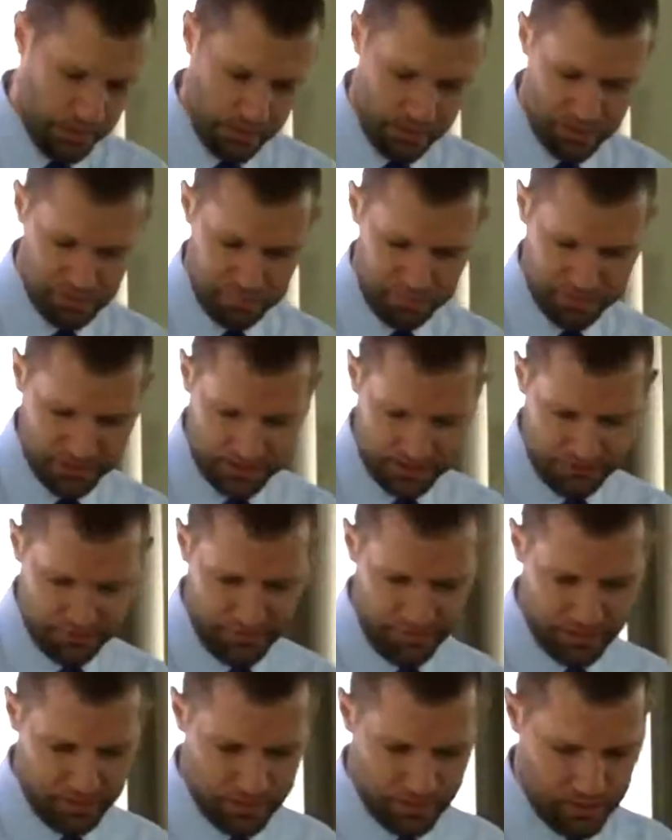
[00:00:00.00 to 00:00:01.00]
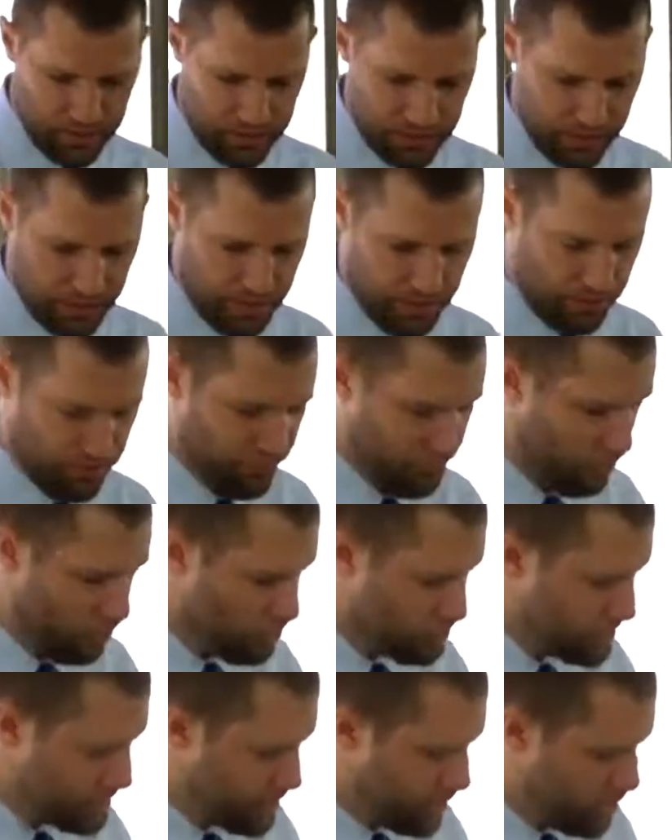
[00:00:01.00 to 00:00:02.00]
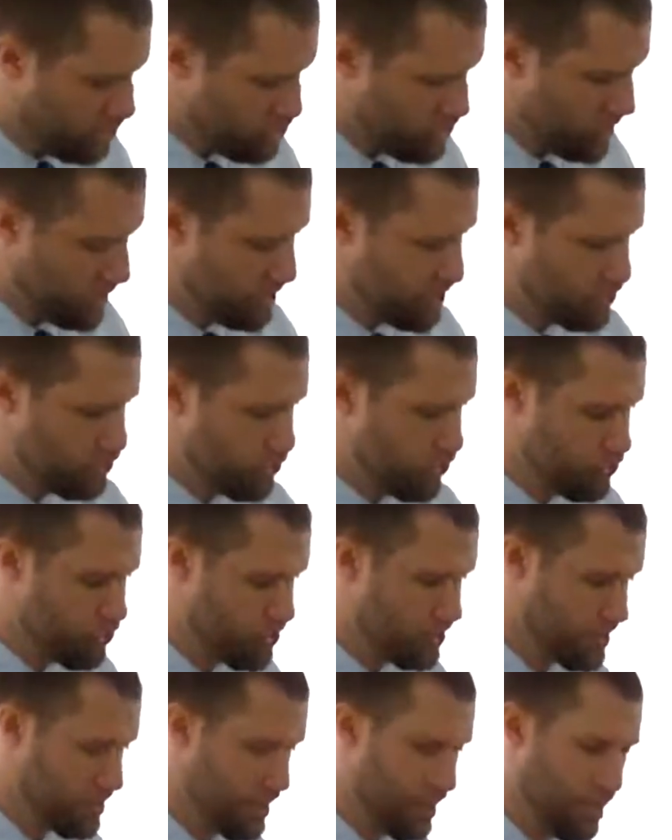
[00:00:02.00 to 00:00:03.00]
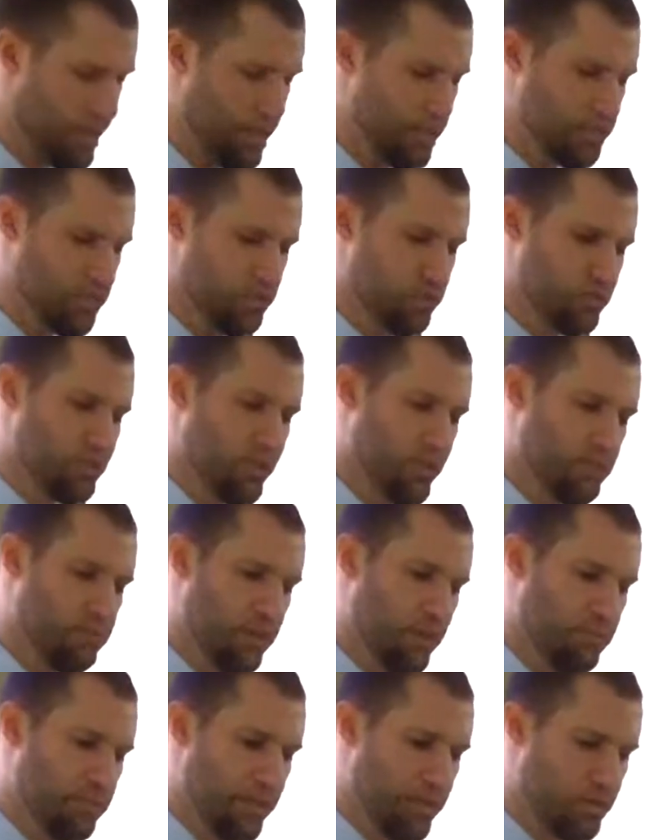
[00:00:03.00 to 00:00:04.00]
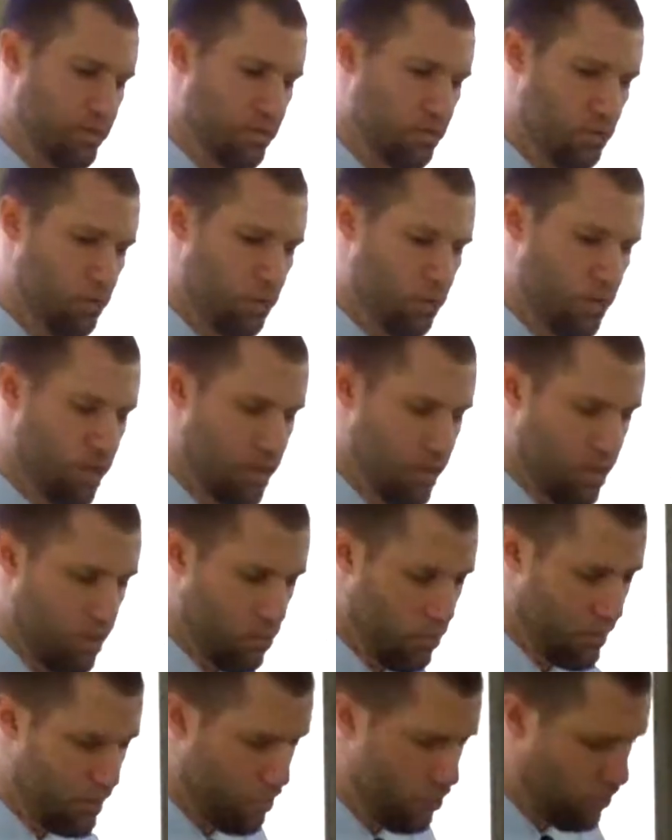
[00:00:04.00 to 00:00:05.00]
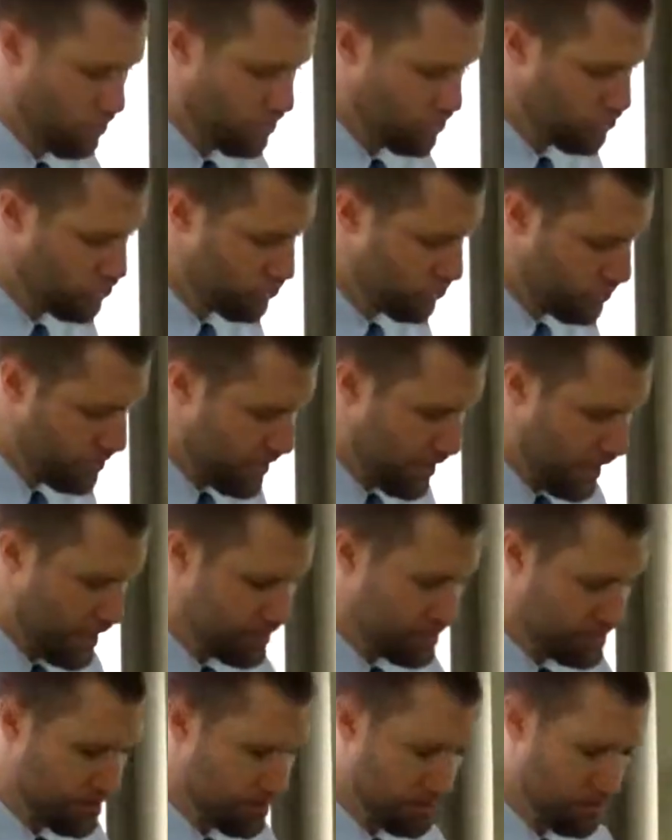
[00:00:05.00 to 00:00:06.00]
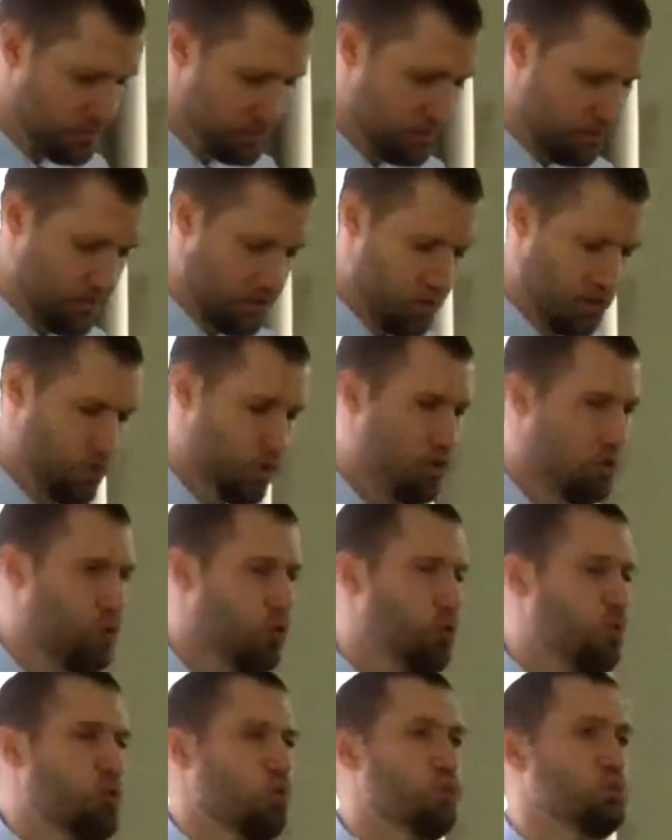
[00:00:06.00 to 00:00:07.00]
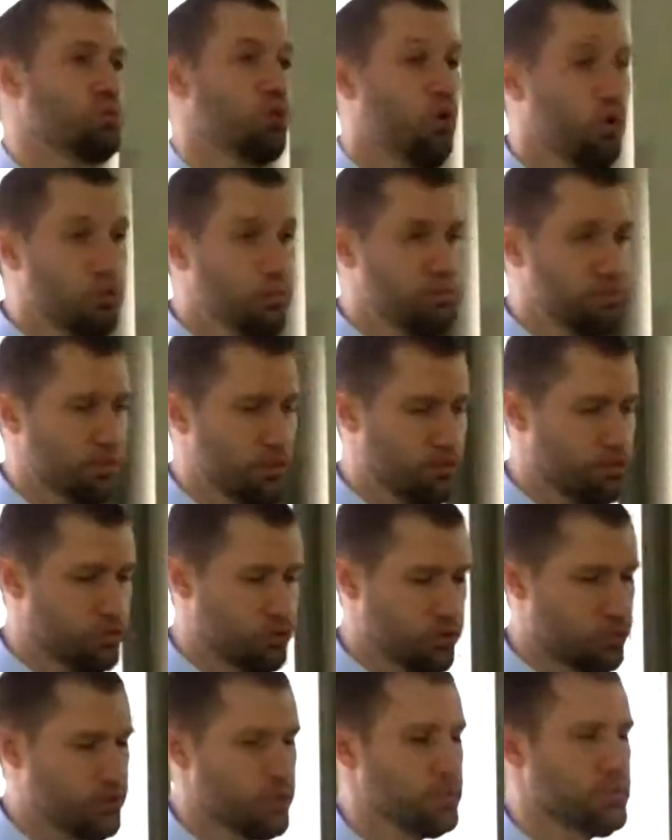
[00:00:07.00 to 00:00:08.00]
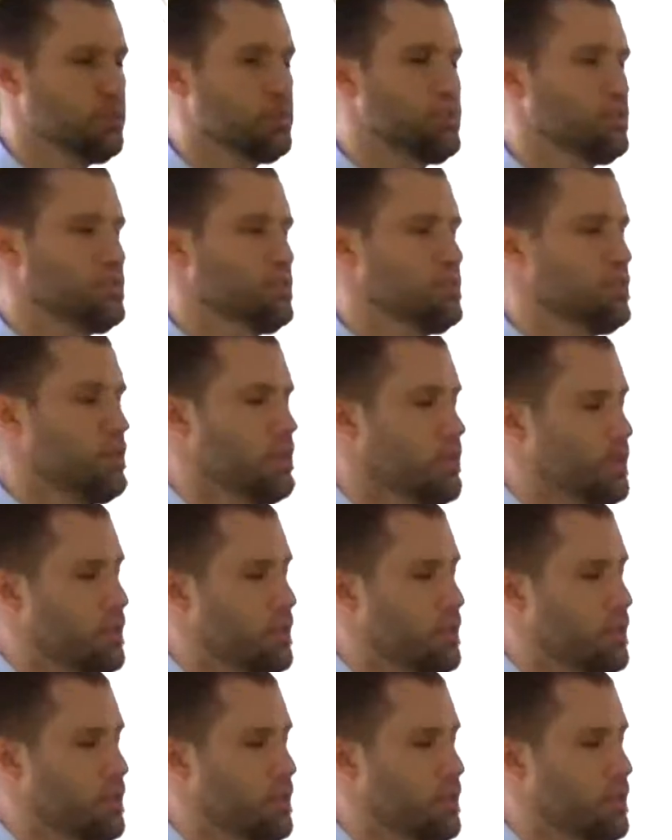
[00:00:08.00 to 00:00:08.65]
The specific false teaching in the churches in Galatia was done by men who we call the Judaizers, who called themselves Christians.